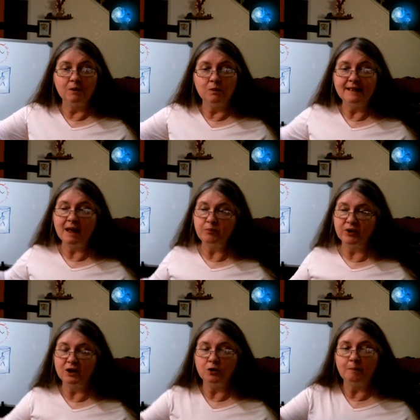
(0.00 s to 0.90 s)
And then when
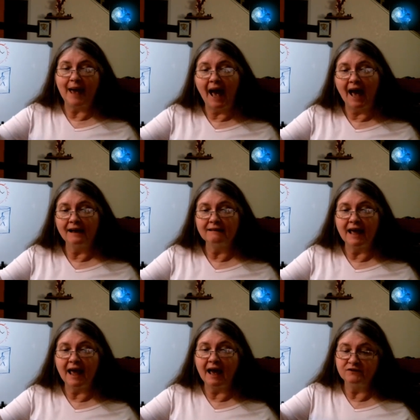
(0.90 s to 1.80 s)
they bring you
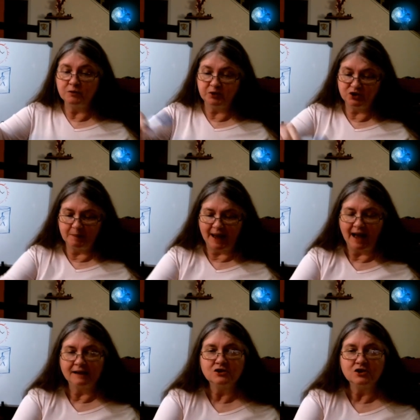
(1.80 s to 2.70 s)
back, they have to put
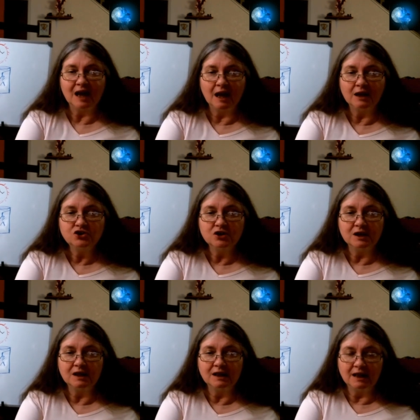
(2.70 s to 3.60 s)
you back to the
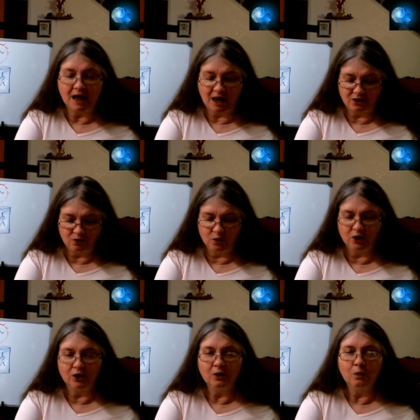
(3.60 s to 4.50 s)
age that
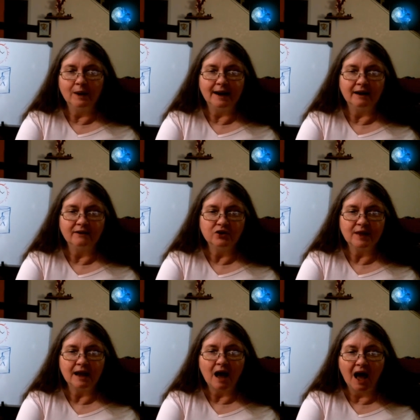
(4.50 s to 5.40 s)
you were
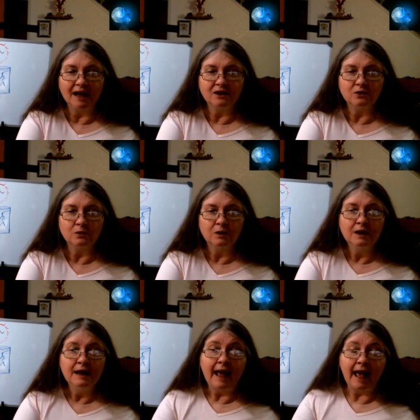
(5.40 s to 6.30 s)
whenever they got you.
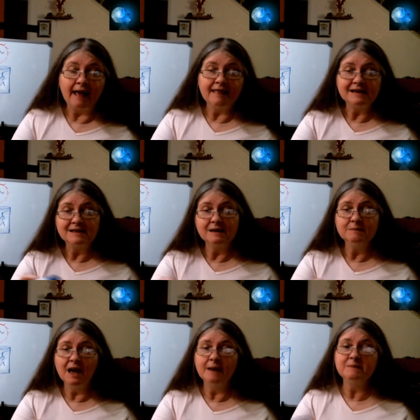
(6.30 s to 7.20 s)
And they
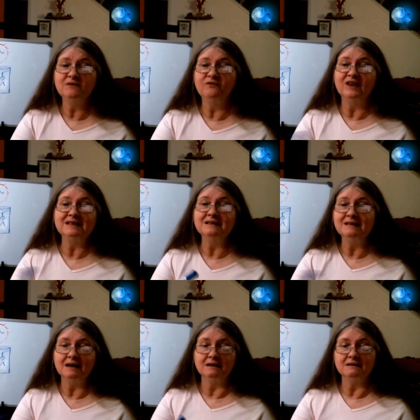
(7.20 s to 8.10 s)
sometimes
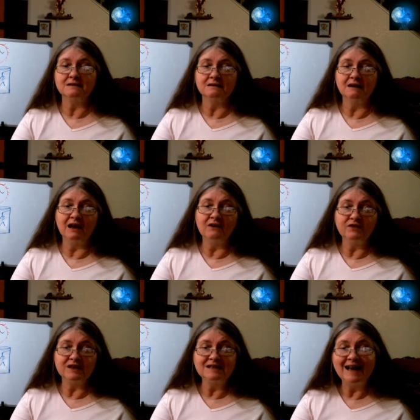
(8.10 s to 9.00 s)
fix things
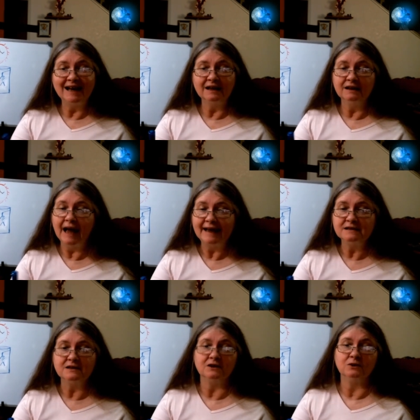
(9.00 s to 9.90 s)
if the tech
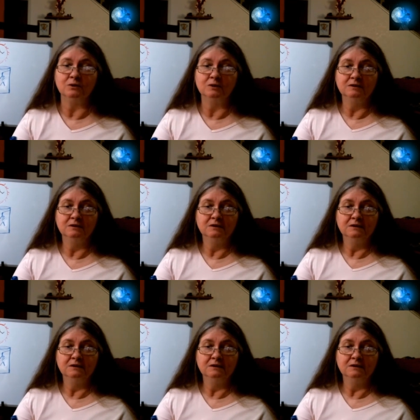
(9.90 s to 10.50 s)
likes you.